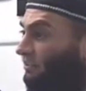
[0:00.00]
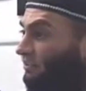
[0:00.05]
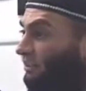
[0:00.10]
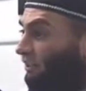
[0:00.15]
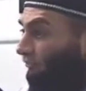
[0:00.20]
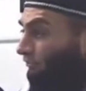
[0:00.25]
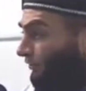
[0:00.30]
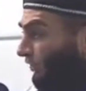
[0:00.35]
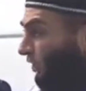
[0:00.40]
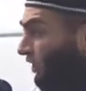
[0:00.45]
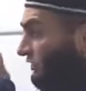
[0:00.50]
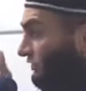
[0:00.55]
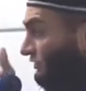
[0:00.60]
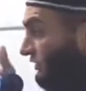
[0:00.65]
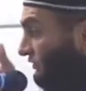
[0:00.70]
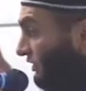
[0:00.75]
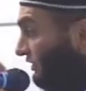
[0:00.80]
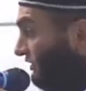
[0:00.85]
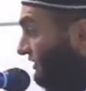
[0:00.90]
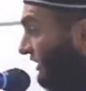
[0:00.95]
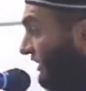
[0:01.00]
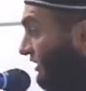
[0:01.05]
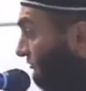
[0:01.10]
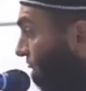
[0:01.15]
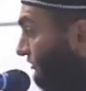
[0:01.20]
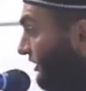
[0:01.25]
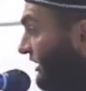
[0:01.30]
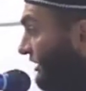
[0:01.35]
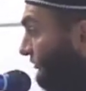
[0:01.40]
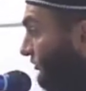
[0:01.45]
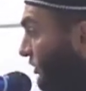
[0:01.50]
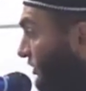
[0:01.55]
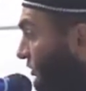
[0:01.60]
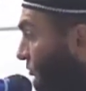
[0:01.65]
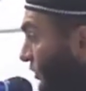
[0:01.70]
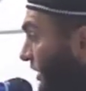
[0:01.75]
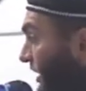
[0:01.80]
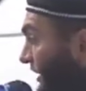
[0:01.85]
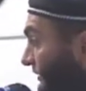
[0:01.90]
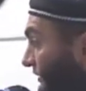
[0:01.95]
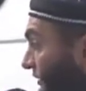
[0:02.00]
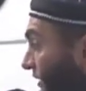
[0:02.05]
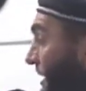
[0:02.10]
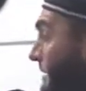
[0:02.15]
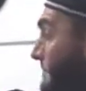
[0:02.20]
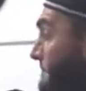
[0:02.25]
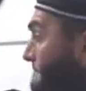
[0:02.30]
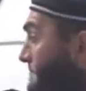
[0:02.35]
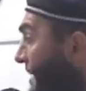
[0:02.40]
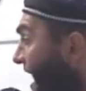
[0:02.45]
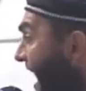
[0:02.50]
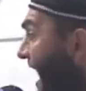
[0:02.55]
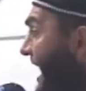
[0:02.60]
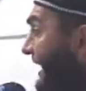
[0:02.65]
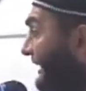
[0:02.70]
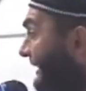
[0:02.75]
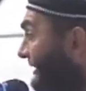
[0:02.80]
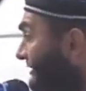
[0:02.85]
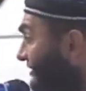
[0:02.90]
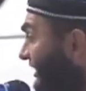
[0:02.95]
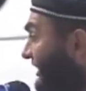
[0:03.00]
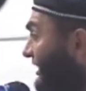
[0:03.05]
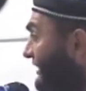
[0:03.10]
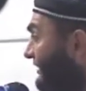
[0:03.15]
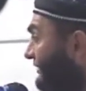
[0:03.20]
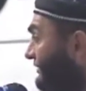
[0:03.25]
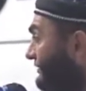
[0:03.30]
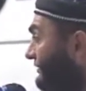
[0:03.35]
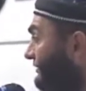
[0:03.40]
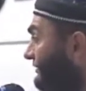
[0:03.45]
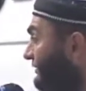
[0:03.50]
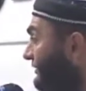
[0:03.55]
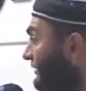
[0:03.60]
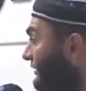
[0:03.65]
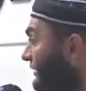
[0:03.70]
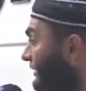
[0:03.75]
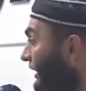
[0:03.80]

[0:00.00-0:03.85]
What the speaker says: the first thing you see in front of you is what? Magazines.